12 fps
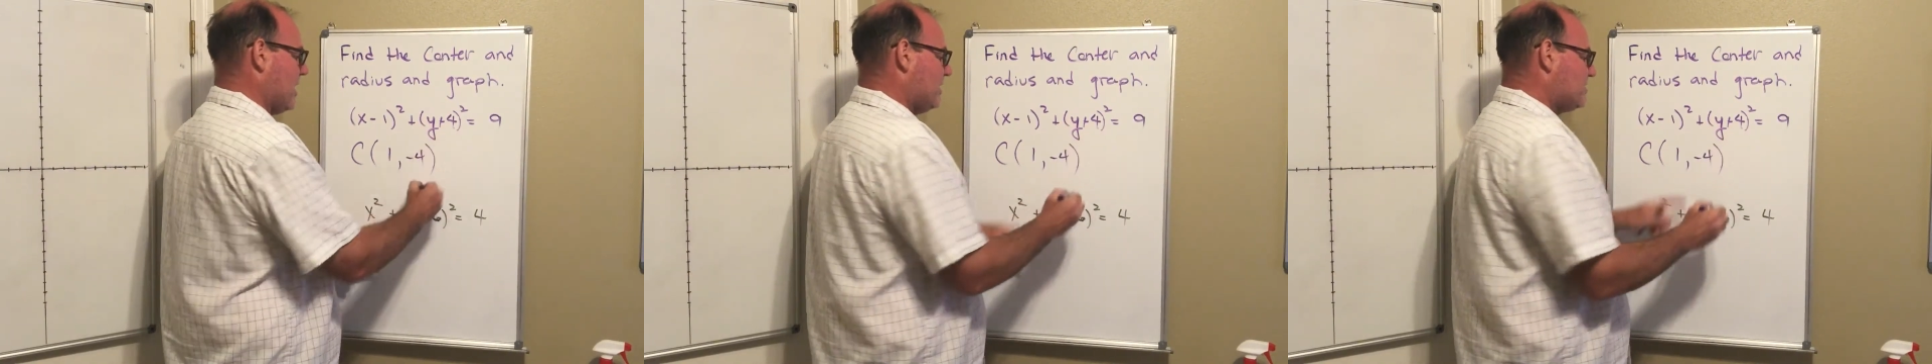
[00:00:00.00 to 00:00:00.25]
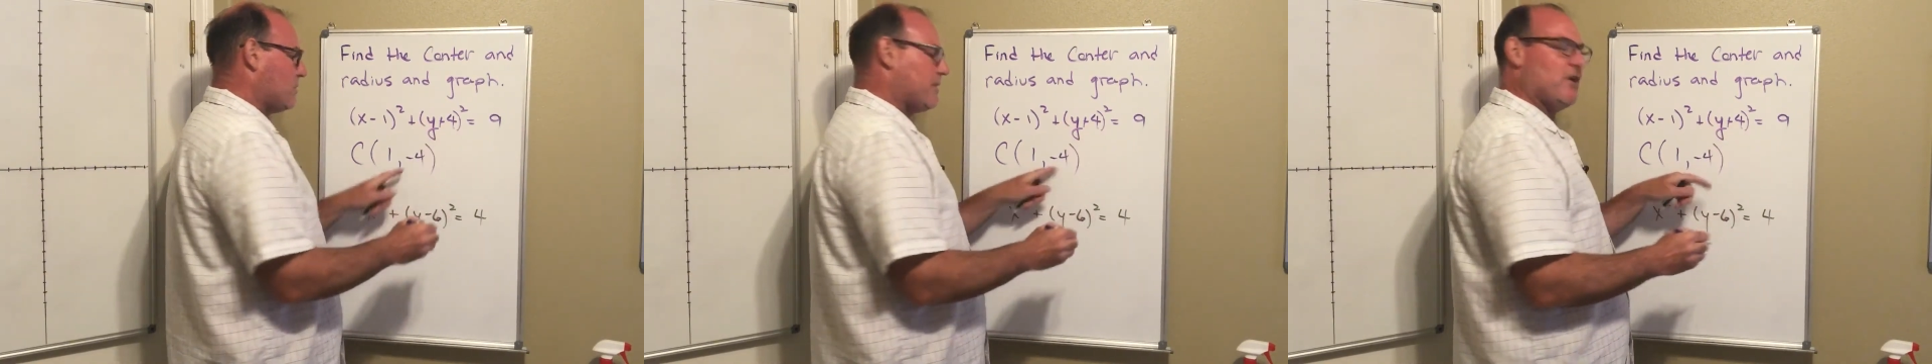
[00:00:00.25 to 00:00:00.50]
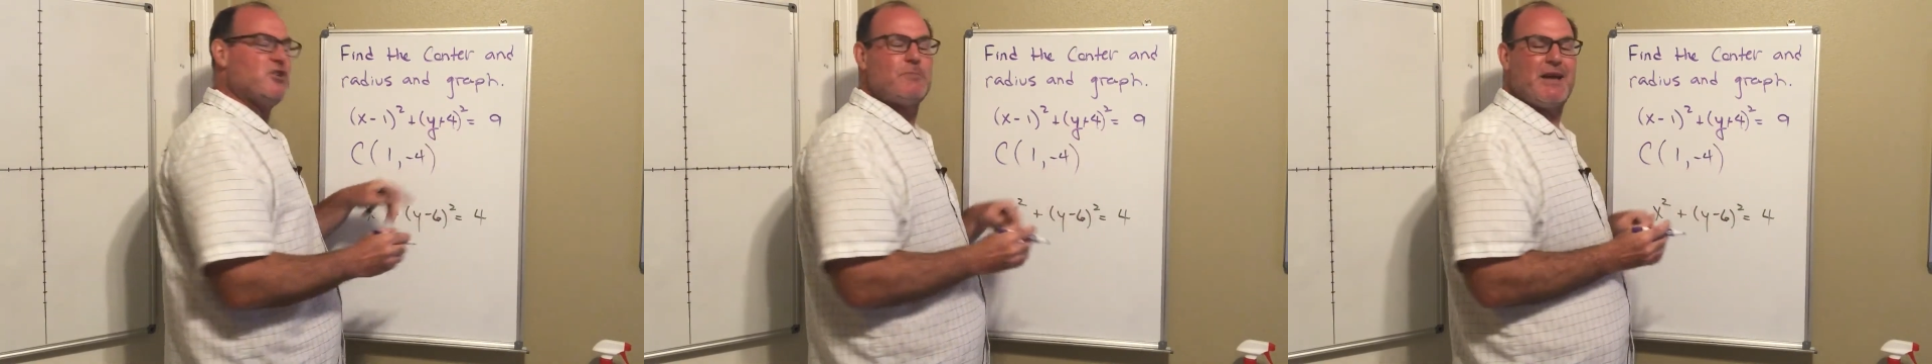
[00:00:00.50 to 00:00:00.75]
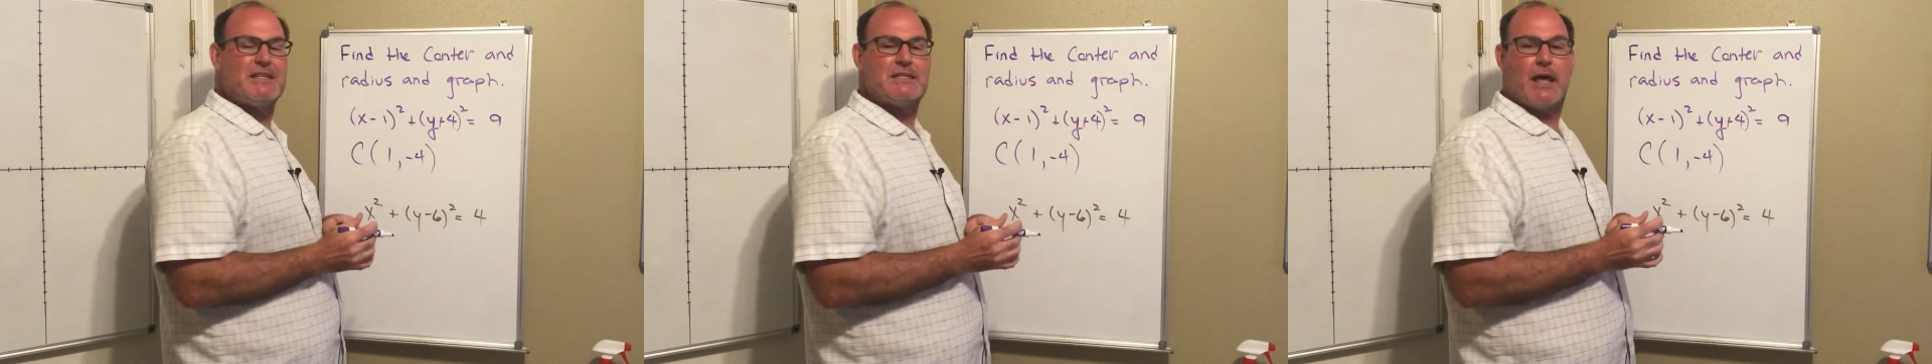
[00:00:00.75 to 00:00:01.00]
So there's
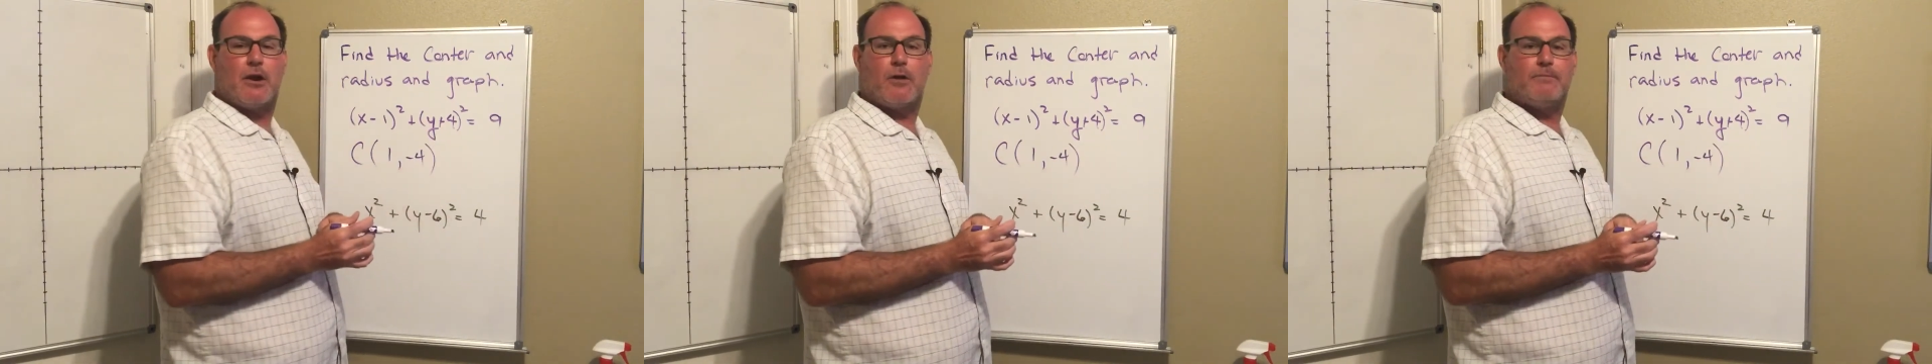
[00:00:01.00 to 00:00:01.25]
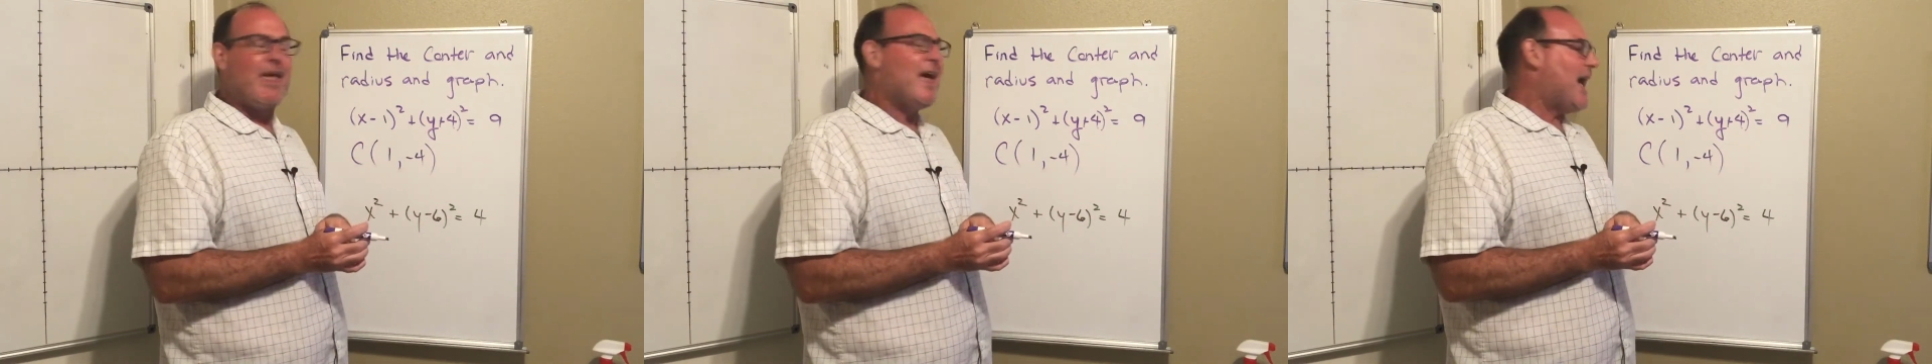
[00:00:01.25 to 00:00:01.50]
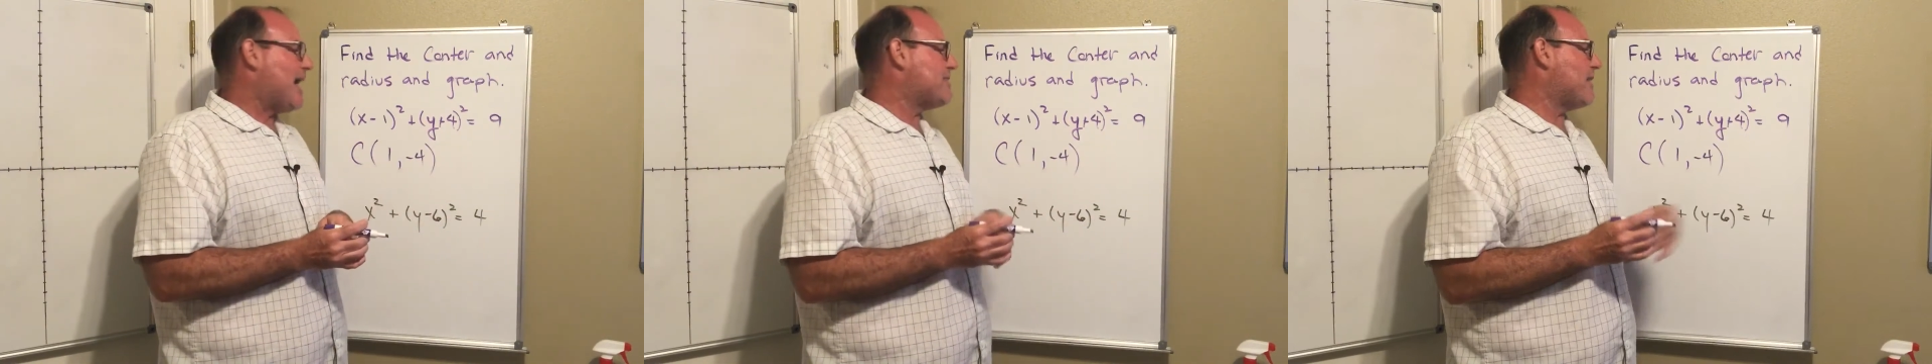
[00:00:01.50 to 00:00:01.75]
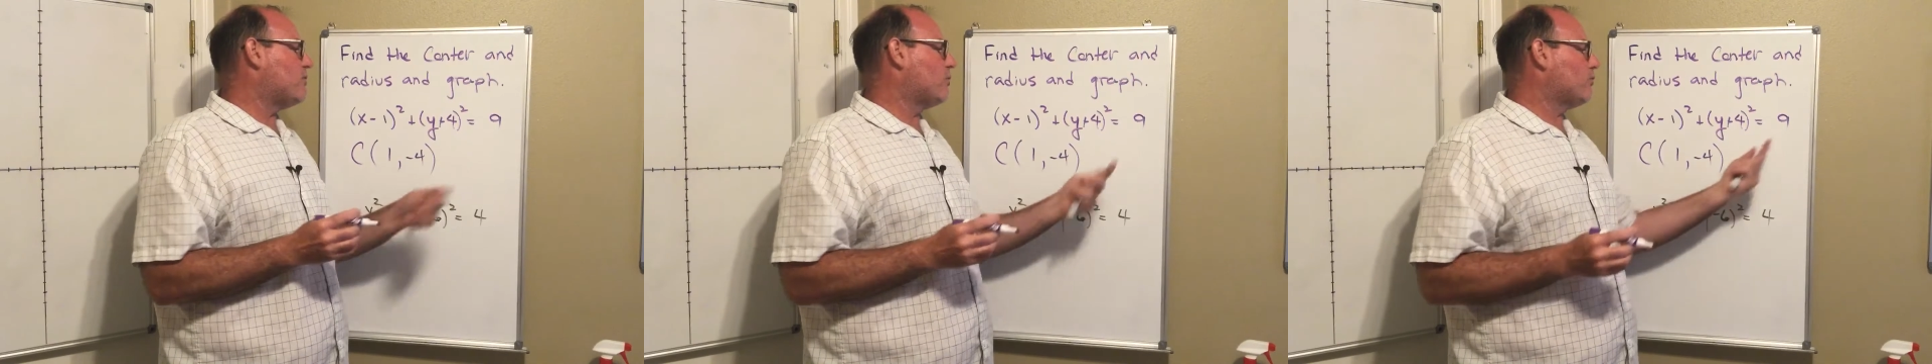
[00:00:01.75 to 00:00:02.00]
my center, and
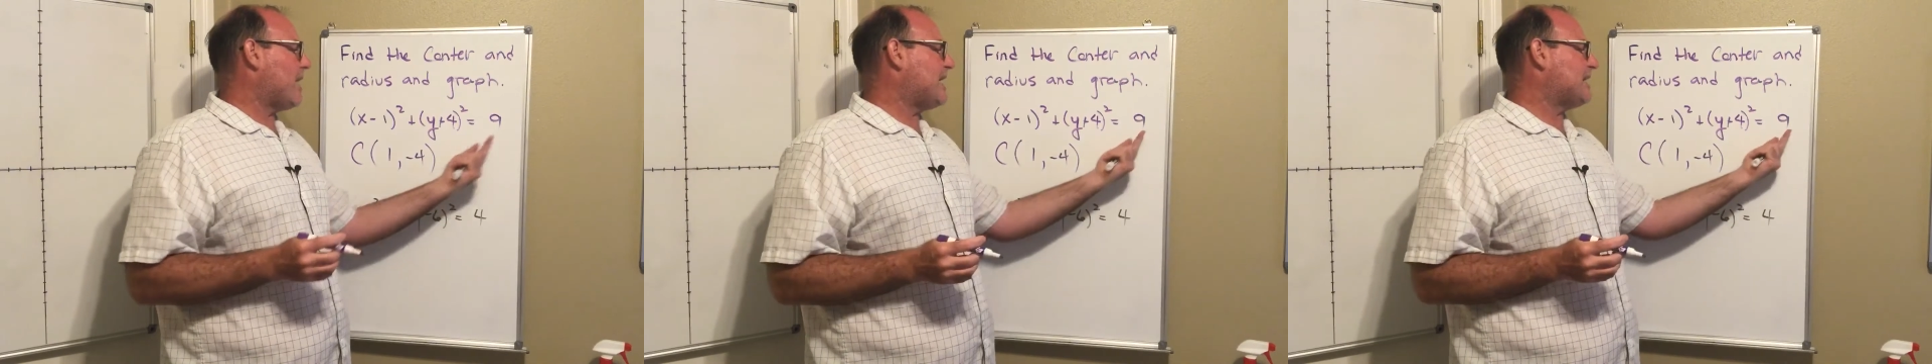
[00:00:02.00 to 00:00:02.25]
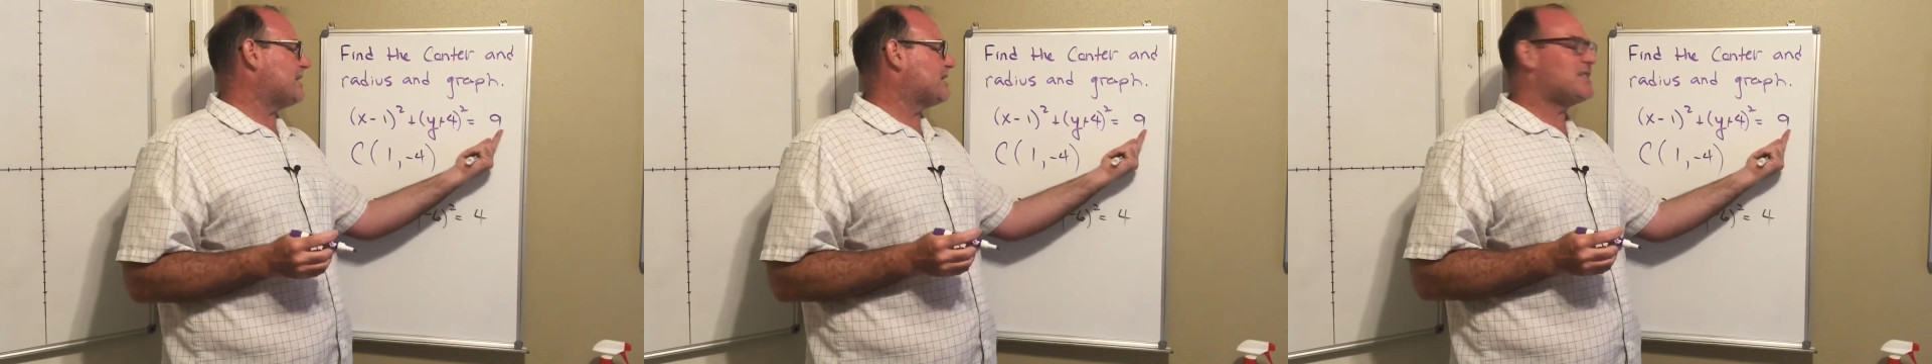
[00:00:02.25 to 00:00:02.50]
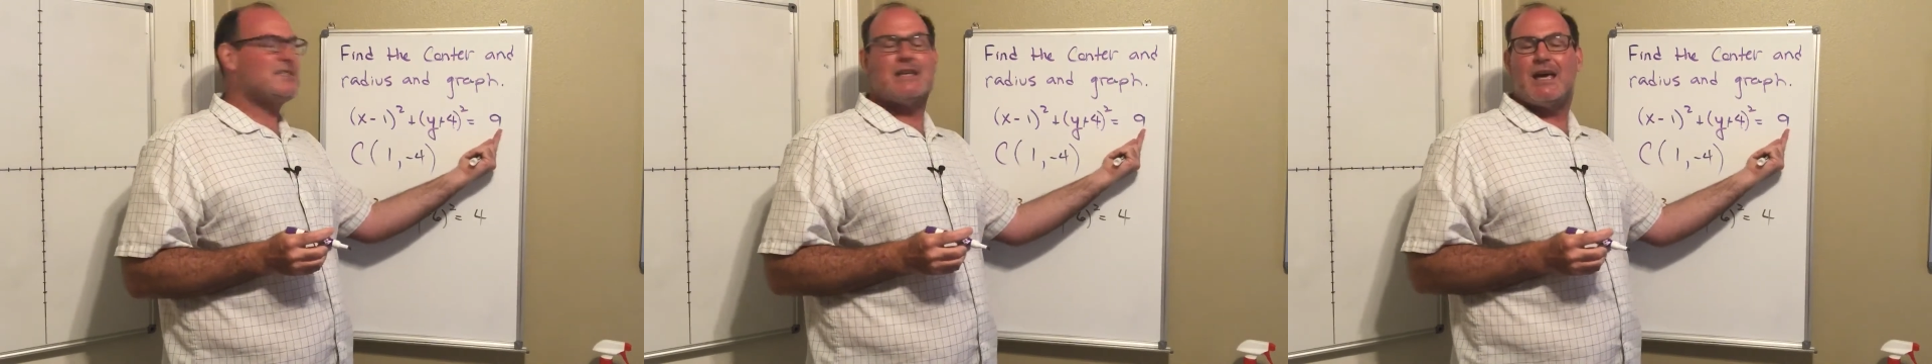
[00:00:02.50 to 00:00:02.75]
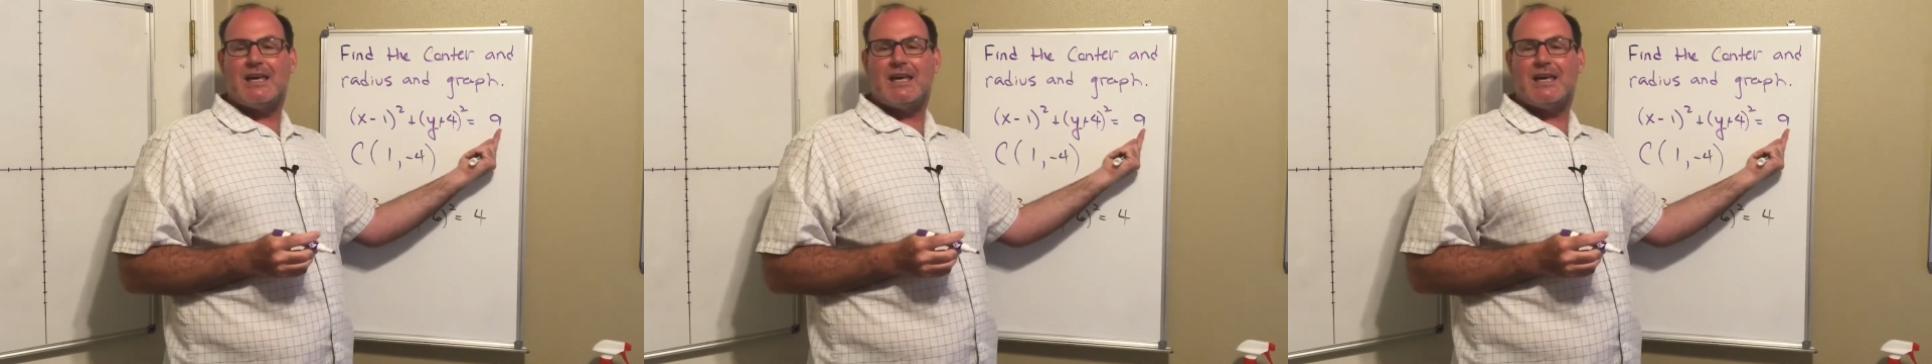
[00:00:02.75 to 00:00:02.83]
then the radius